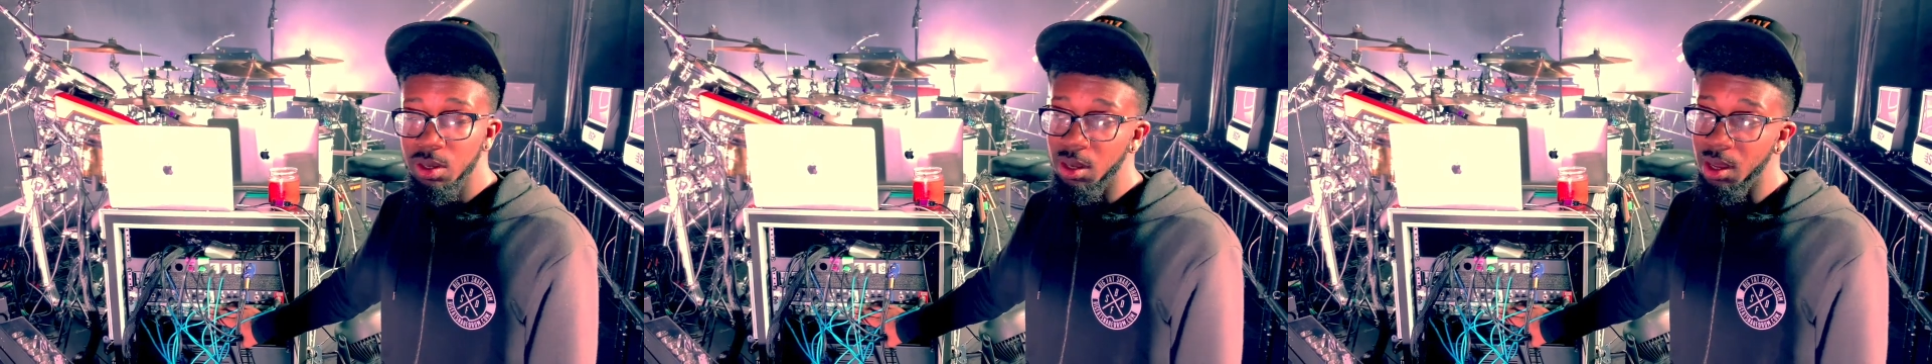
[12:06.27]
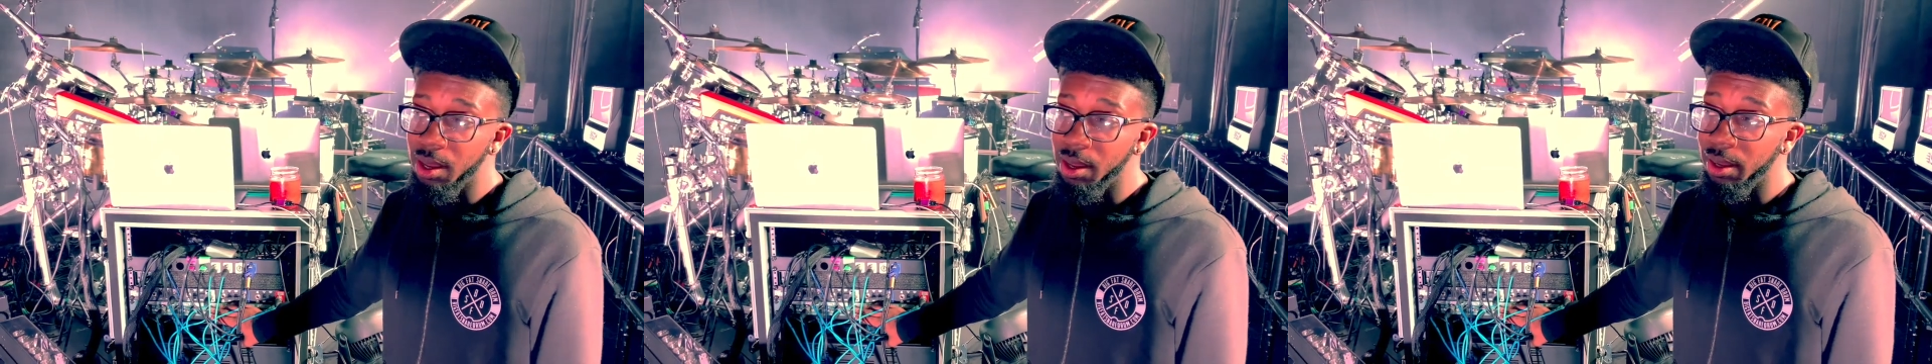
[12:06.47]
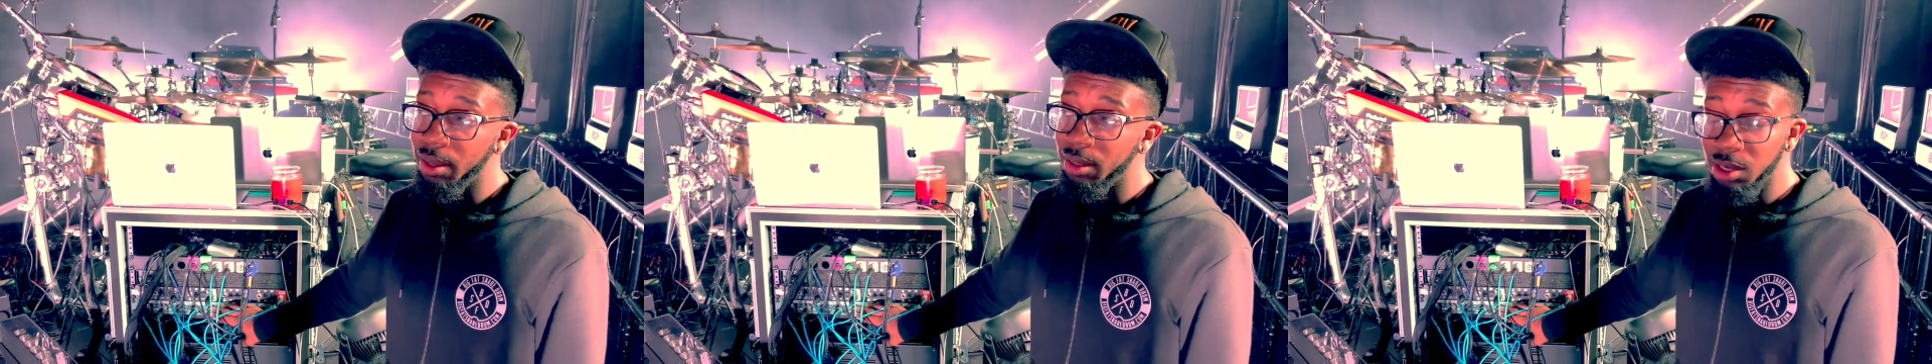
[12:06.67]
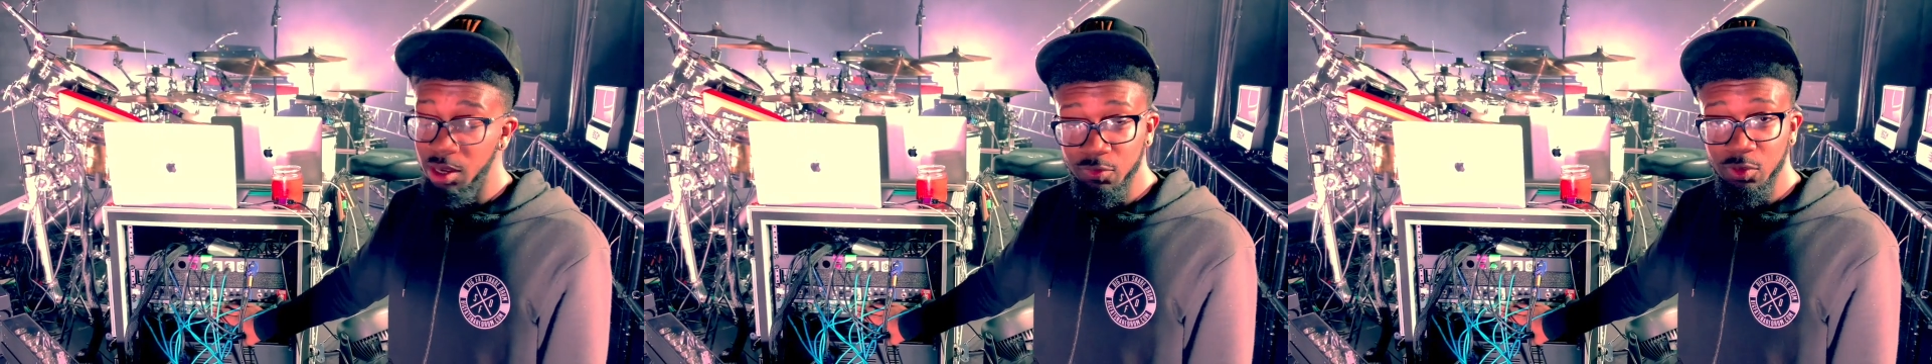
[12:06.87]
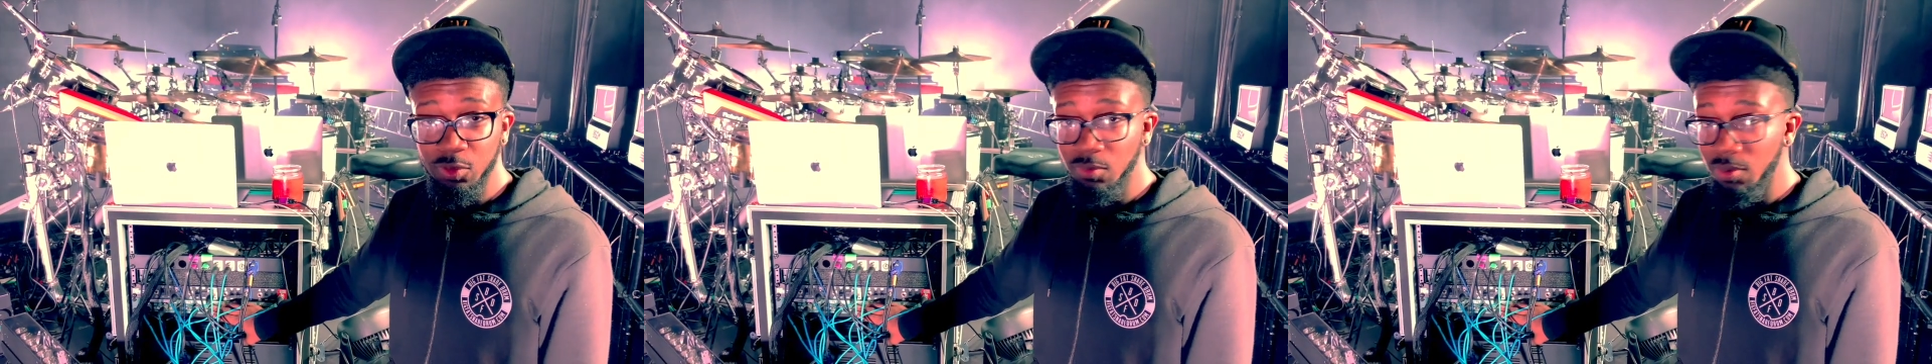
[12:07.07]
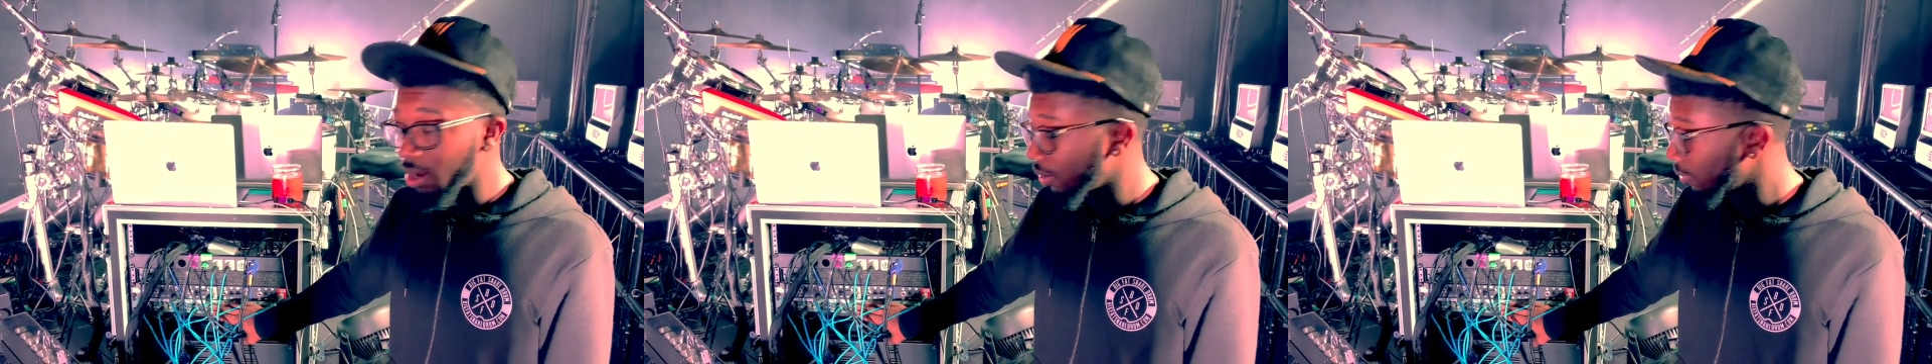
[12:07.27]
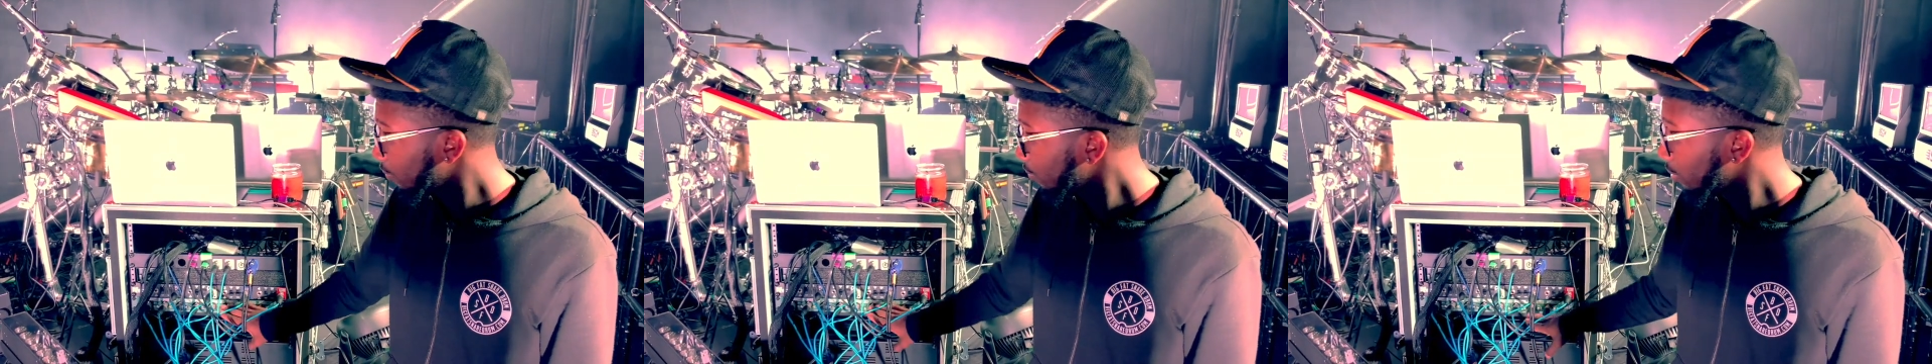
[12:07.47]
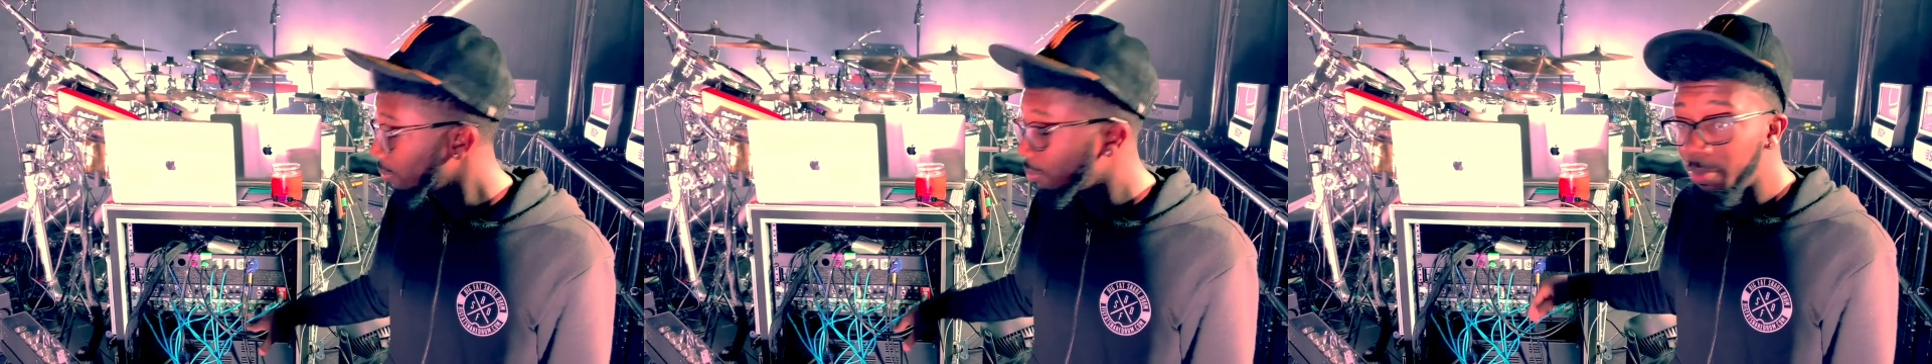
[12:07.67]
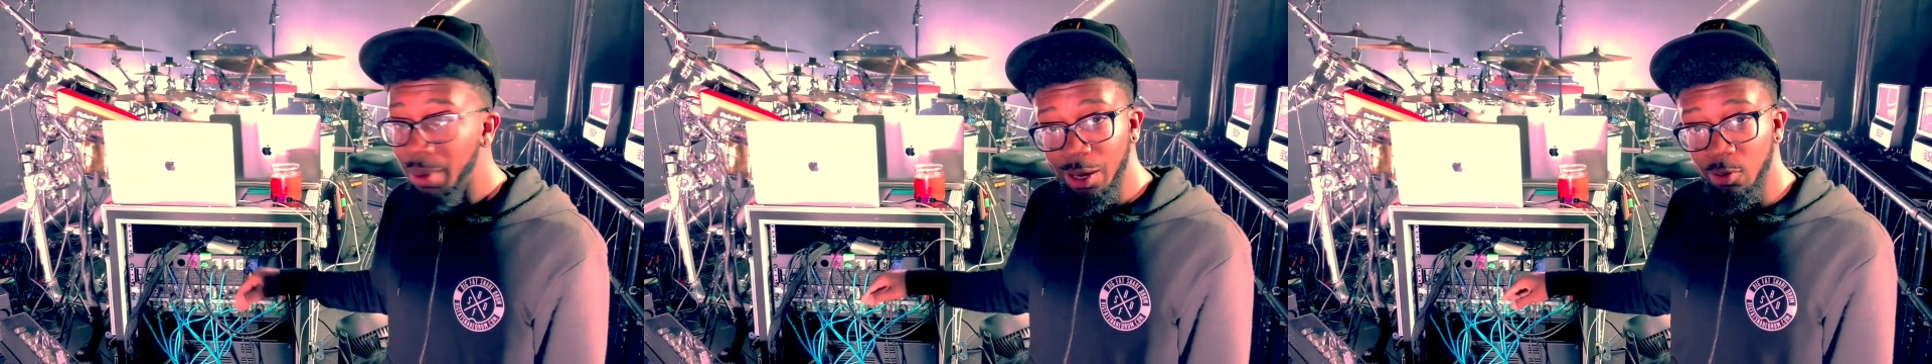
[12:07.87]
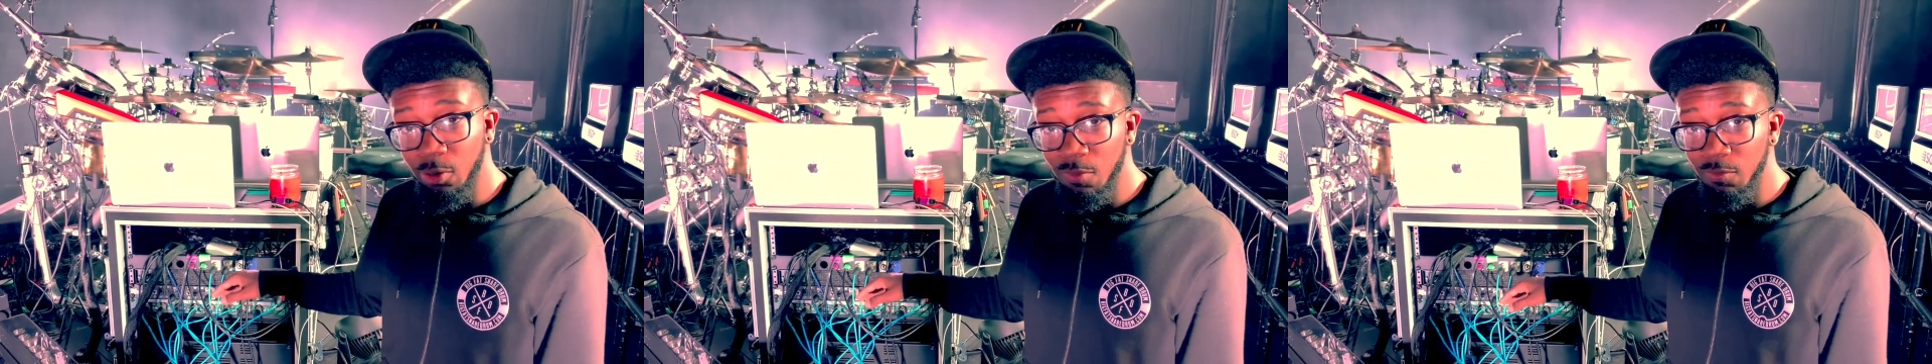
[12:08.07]
uh, left and right,
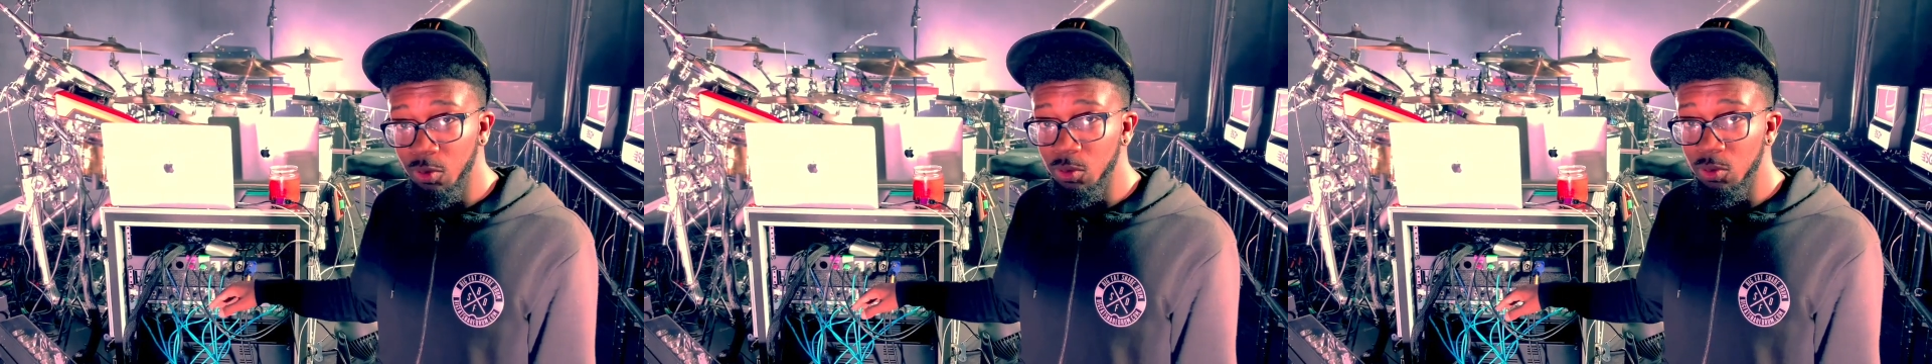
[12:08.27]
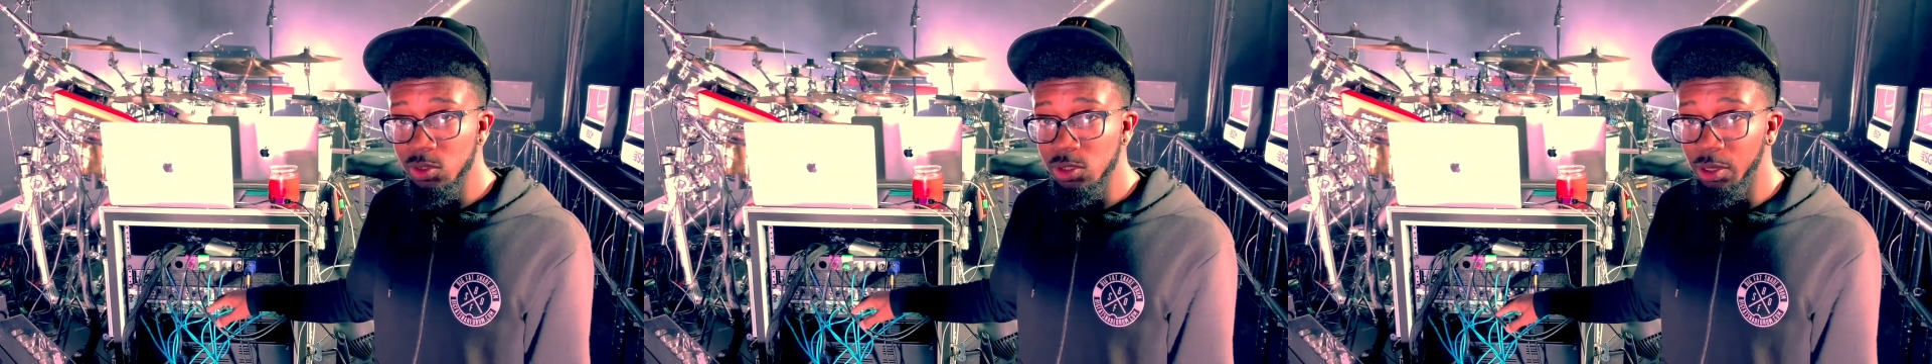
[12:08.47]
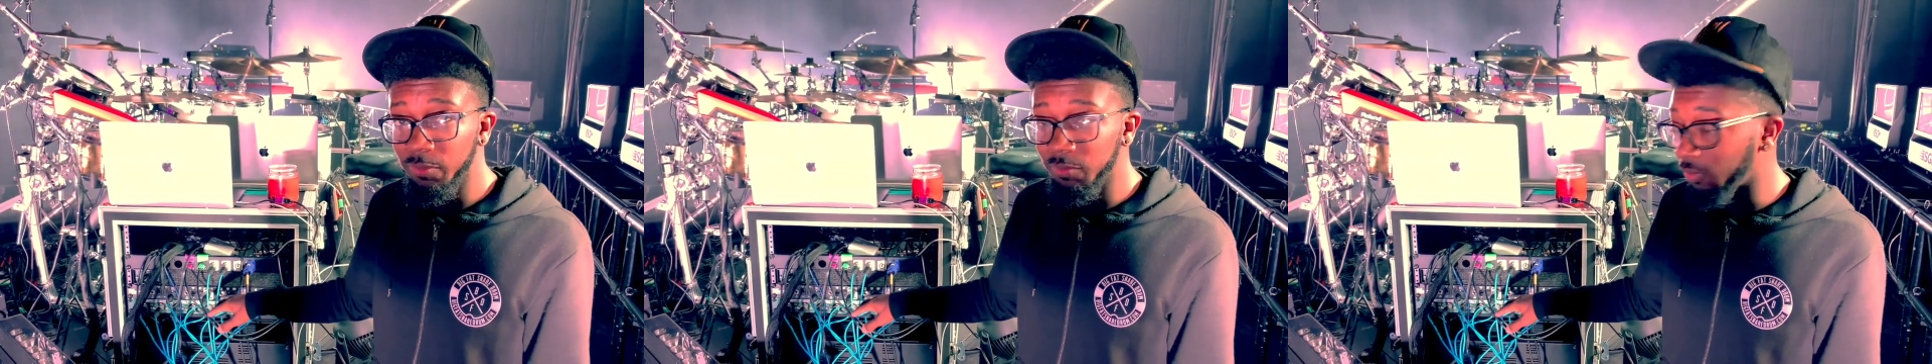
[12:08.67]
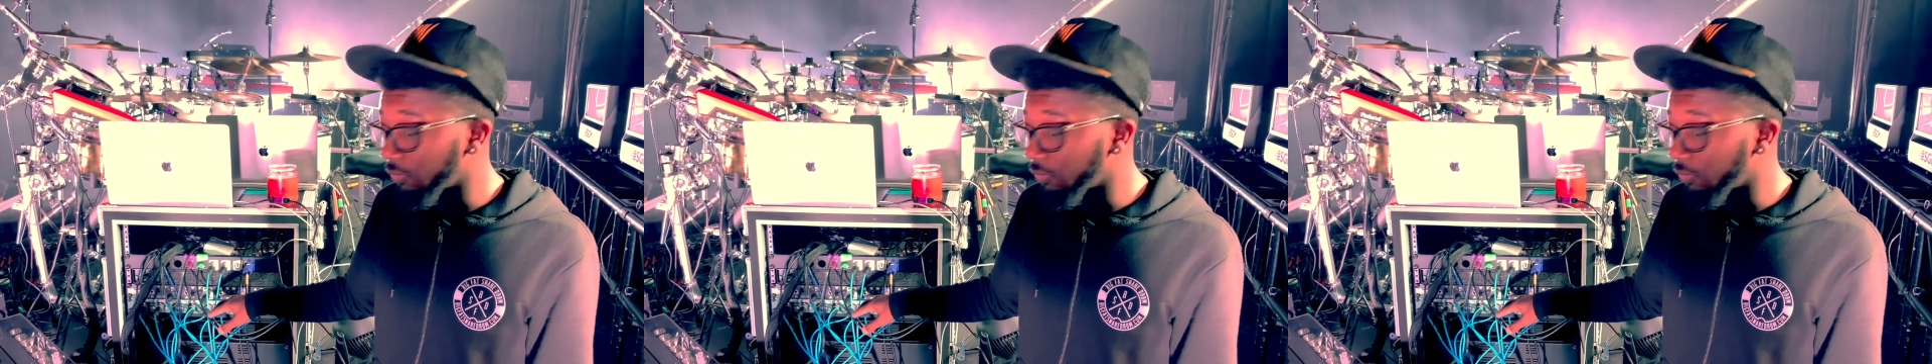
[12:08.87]
background vocals left